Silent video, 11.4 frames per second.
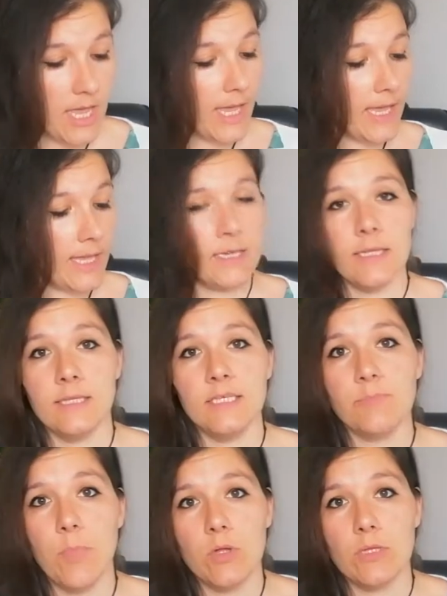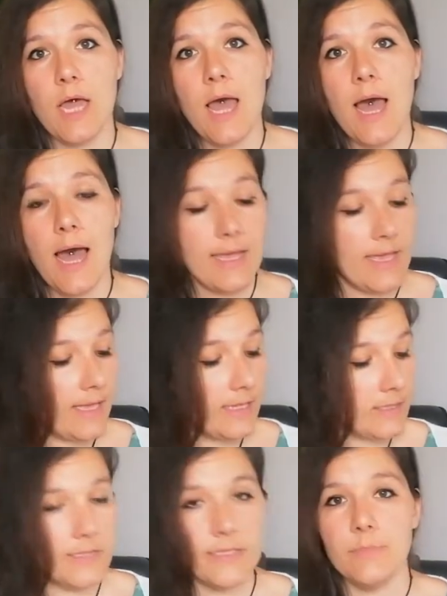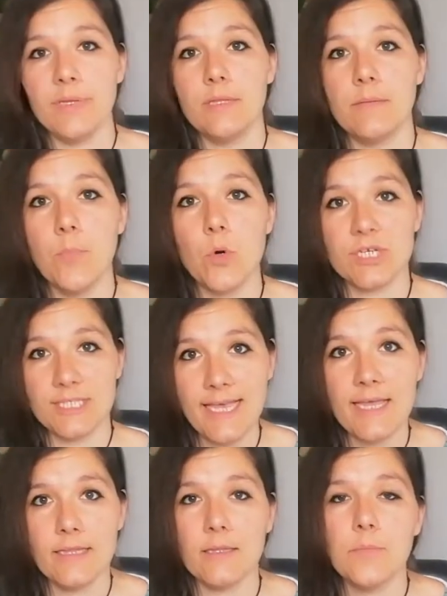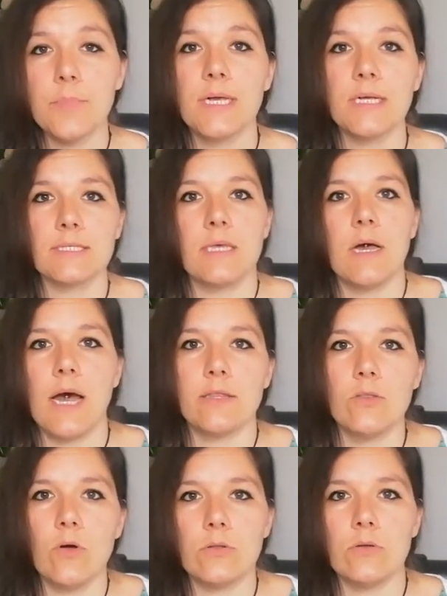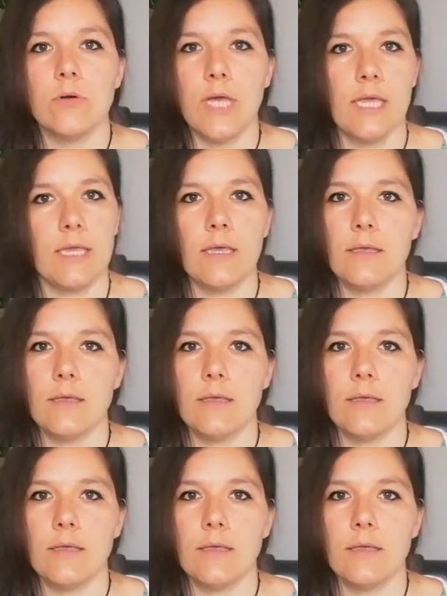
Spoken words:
and in this pot I added a little bit more sand because I thought, okay,